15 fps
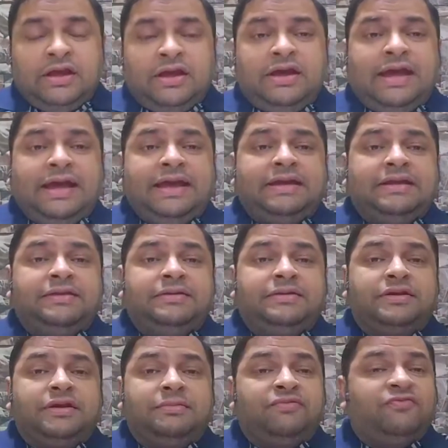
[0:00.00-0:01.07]

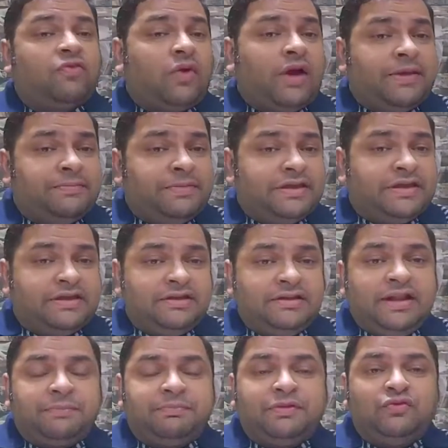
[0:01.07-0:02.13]
And before I begin,
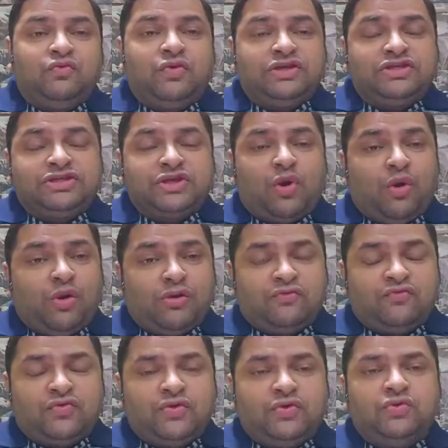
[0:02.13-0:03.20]
let me wish all
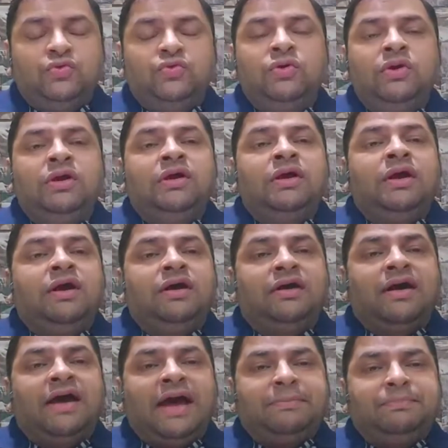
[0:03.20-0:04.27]
of you a
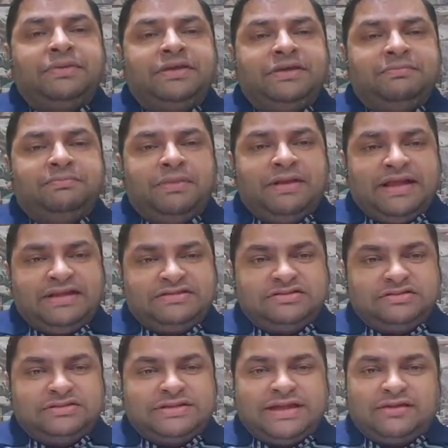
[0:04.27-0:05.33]
happy, blessed
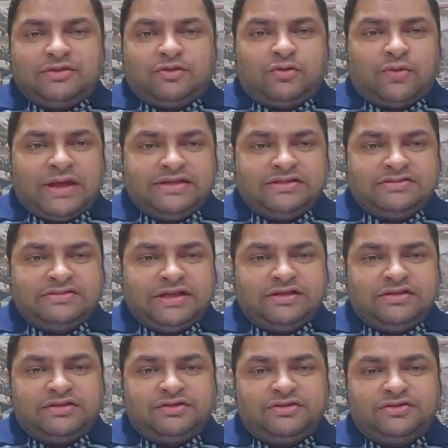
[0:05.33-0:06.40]
and
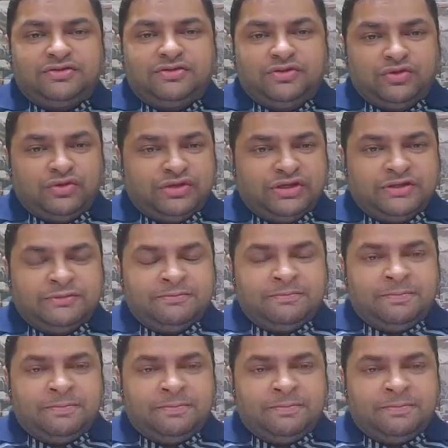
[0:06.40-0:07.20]
Christ-centered New Year.